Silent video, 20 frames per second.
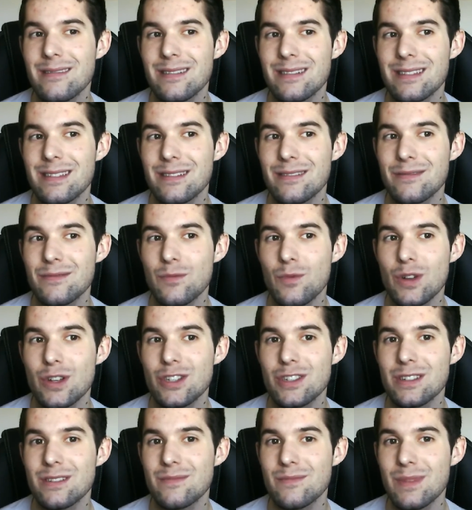I don't know
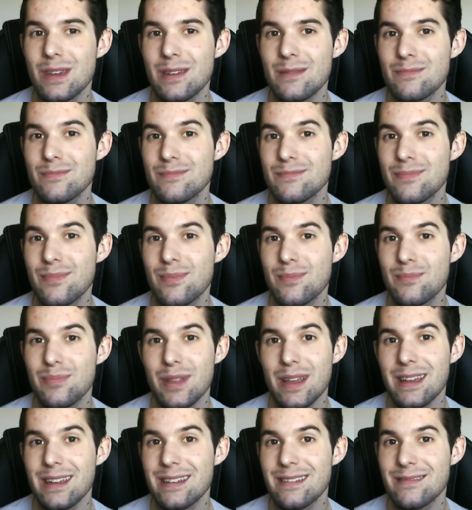watching me
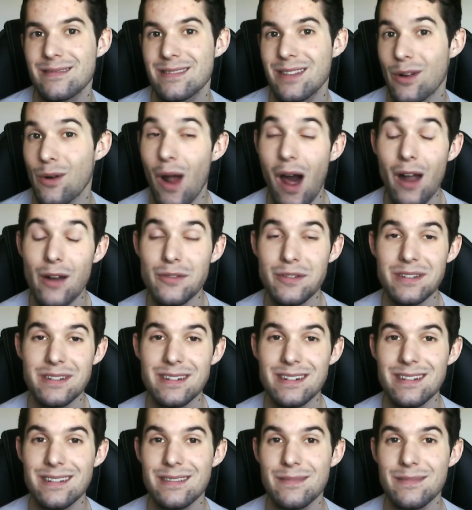playing Terraria.